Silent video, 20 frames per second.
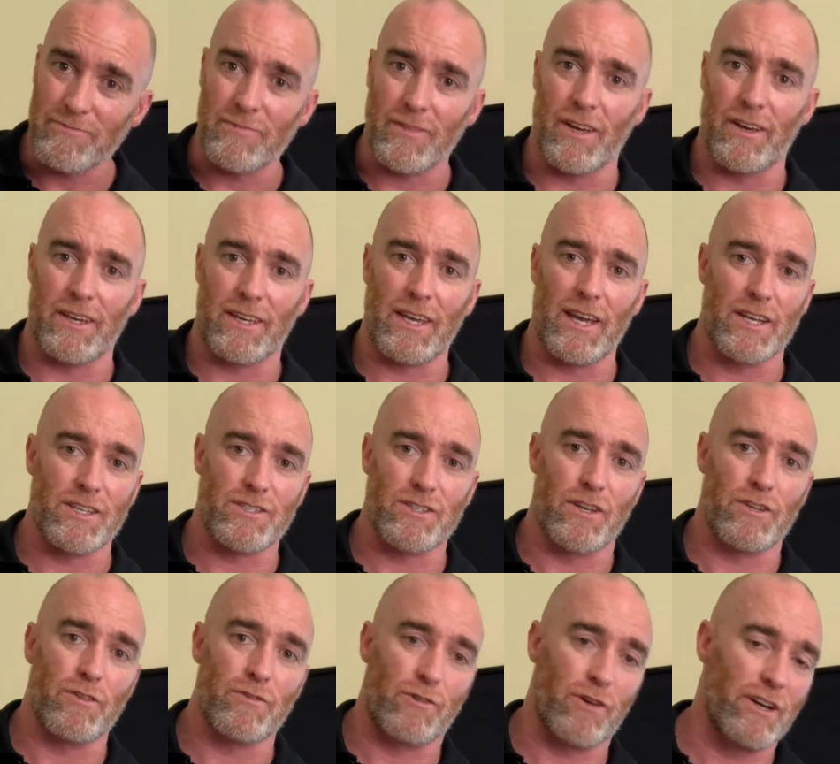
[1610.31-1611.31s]
Okay, so
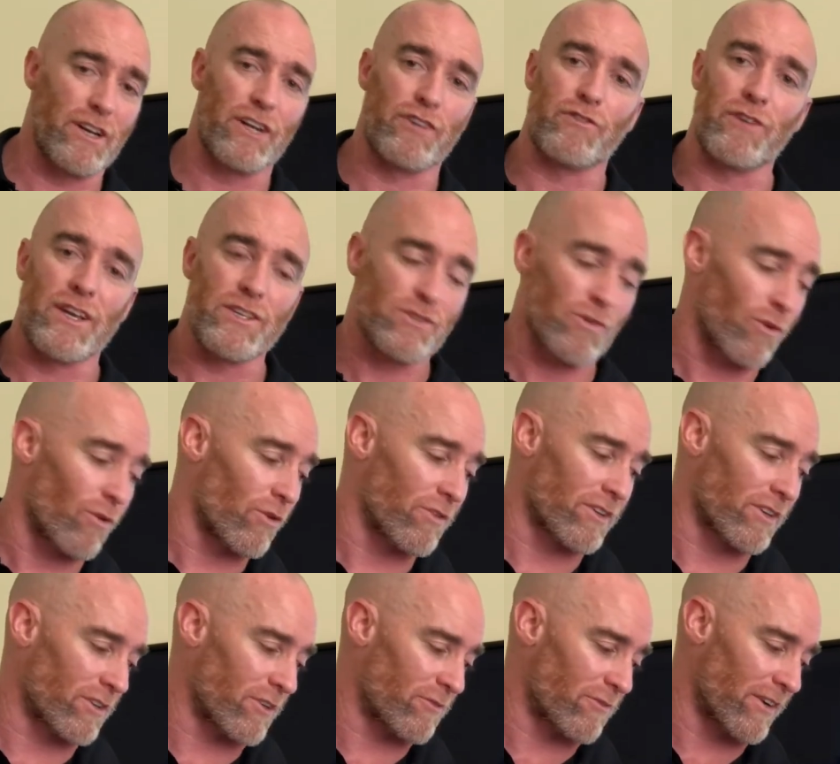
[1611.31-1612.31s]
you've got to address all
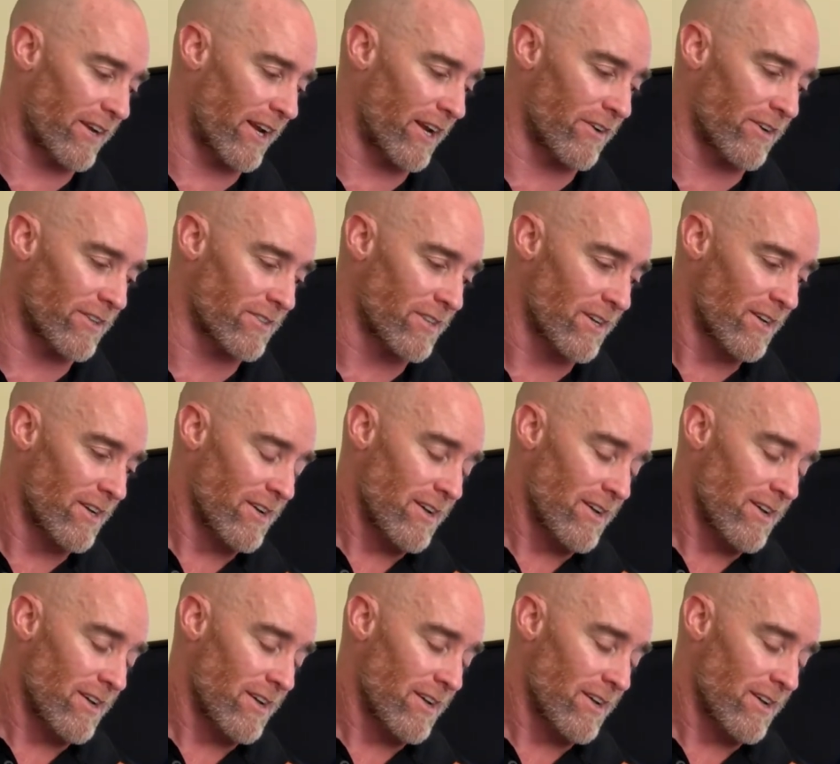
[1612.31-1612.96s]
the different areas.